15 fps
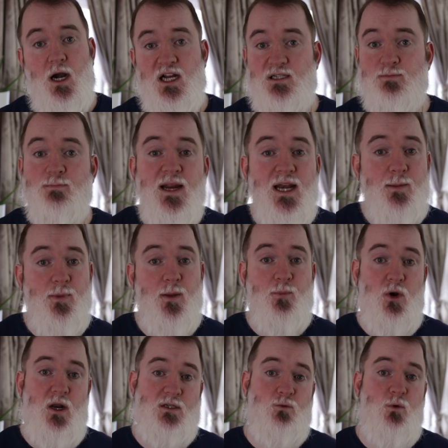as many
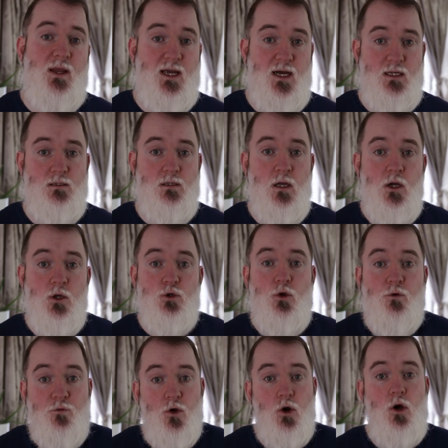people as we can
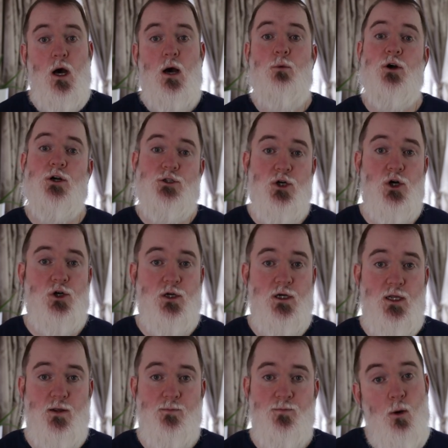to follow our journey.